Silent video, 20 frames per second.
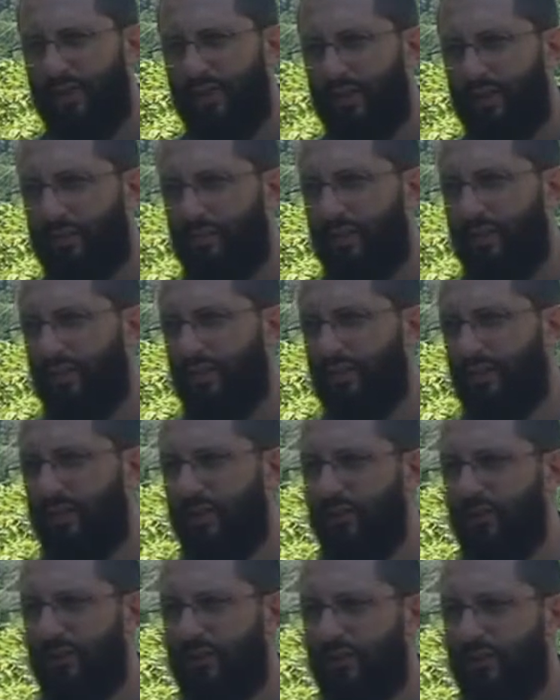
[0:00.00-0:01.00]
That's why you
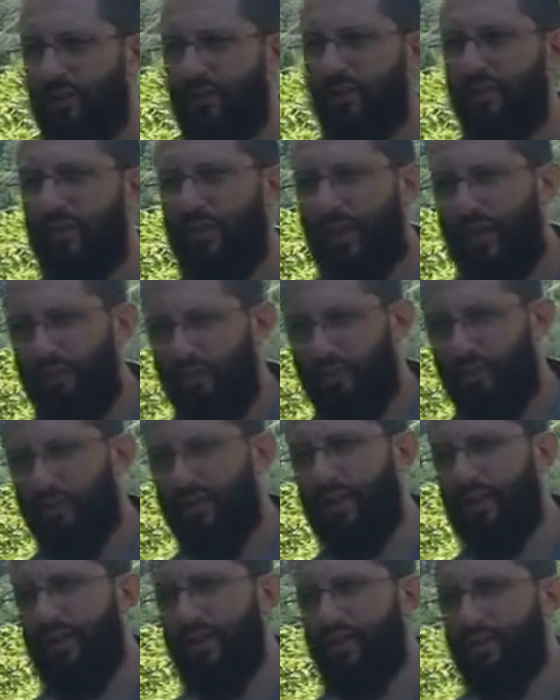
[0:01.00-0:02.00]
see Christians that are having
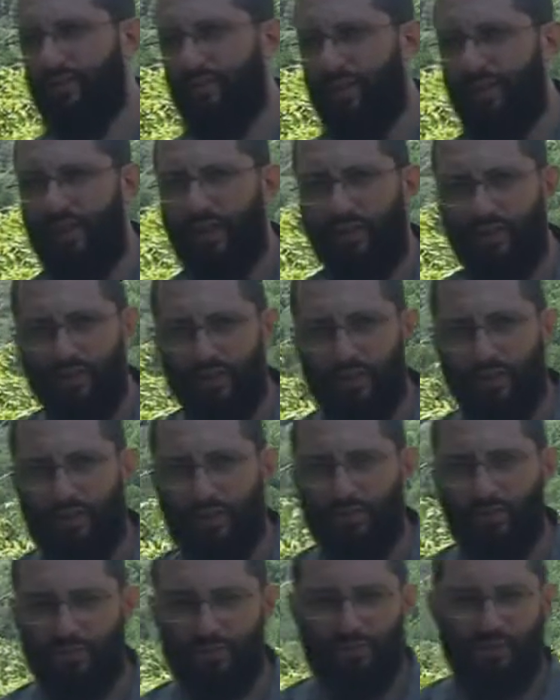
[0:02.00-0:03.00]
all kinds of financial
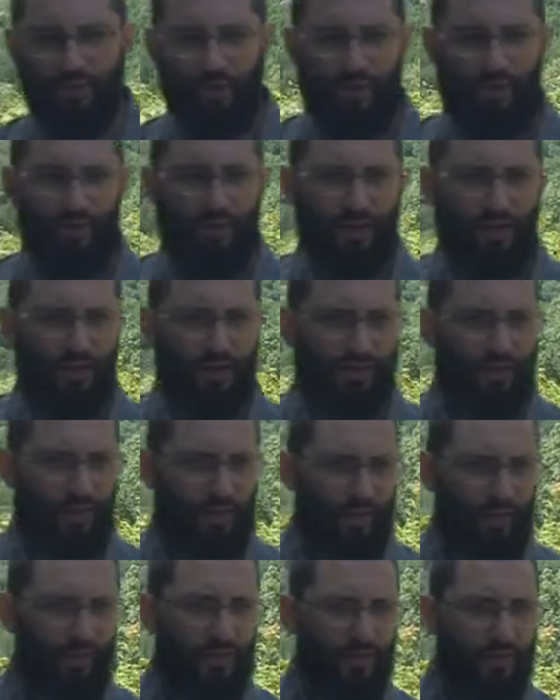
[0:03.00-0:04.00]
troubles and all kinds of
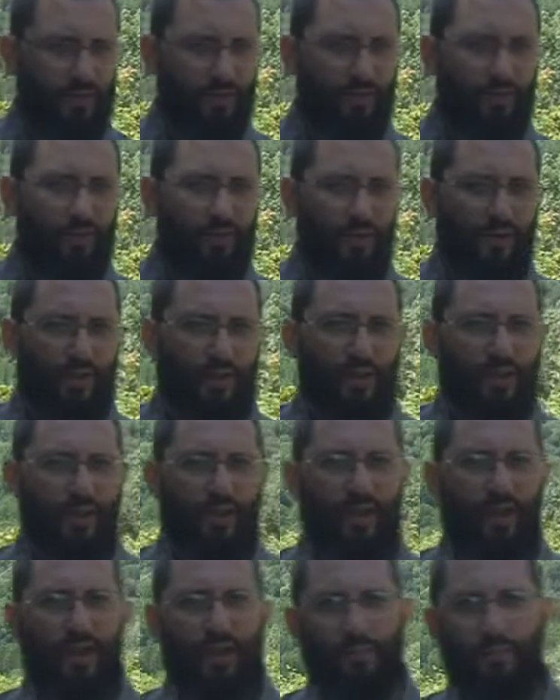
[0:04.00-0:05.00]
health issues.
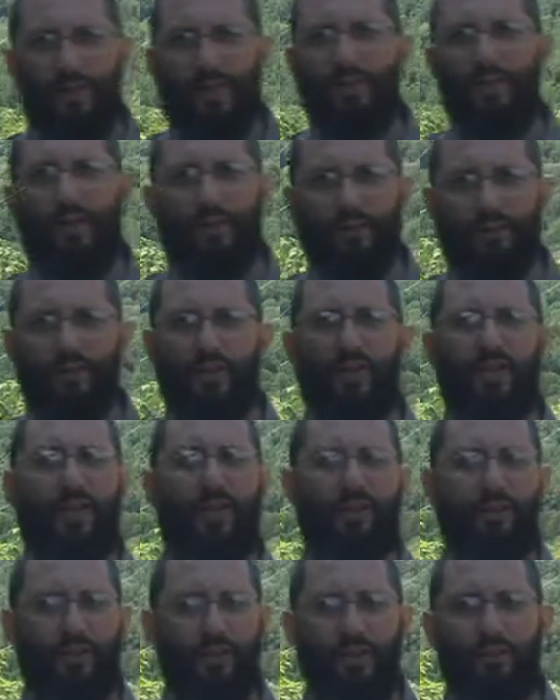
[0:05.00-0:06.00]
And I mean, I'm not
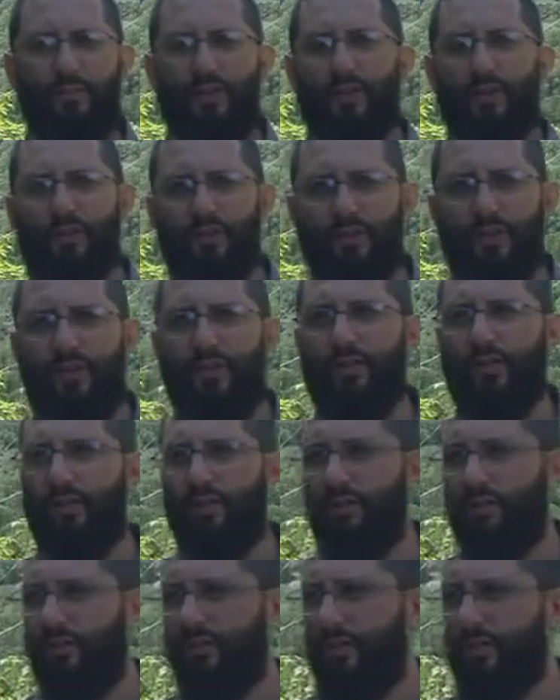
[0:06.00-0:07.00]
saying every time you get sick,
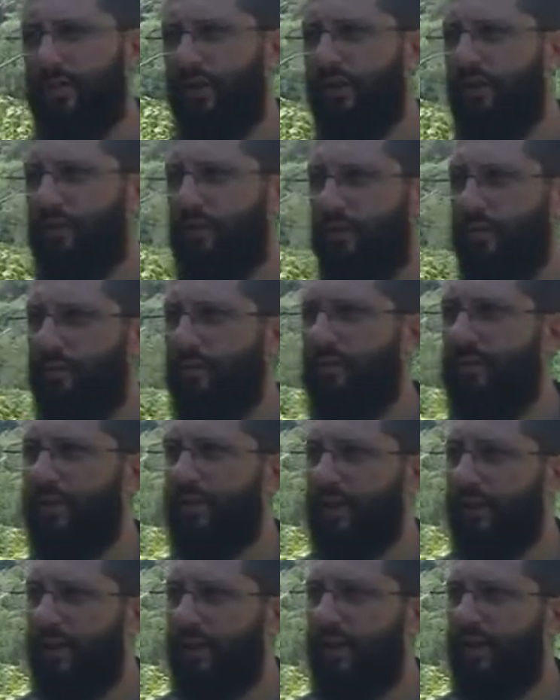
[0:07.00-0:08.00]
then you're in sin or something
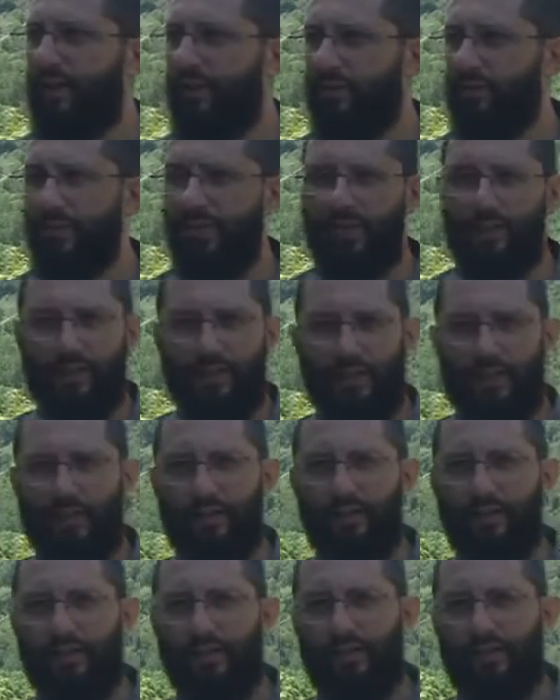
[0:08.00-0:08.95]
like that. I understand that.